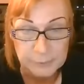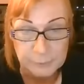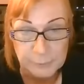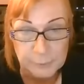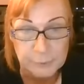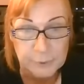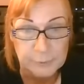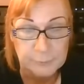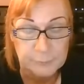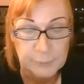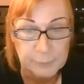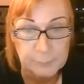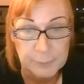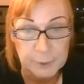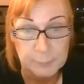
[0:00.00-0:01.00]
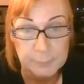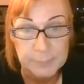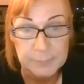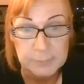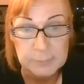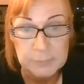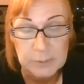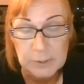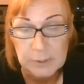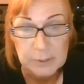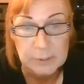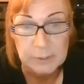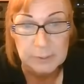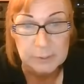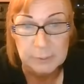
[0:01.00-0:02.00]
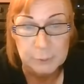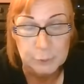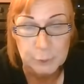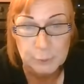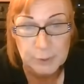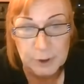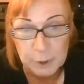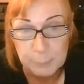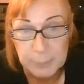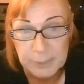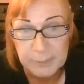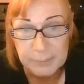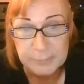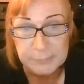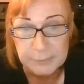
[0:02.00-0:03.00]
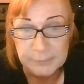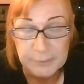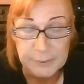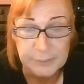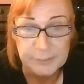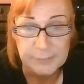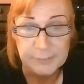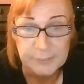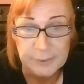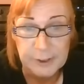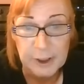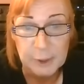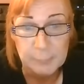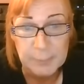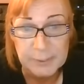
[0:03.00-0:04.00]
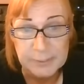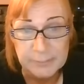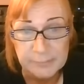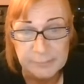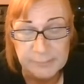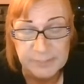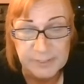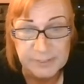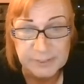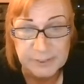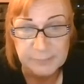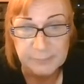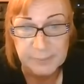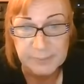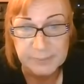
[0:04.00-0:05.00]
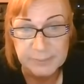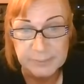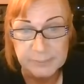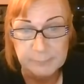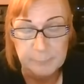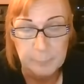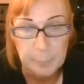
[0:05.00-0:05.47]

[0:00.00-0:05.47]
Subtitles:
vice versa, female to male, do not apply to anybody under the age of 18.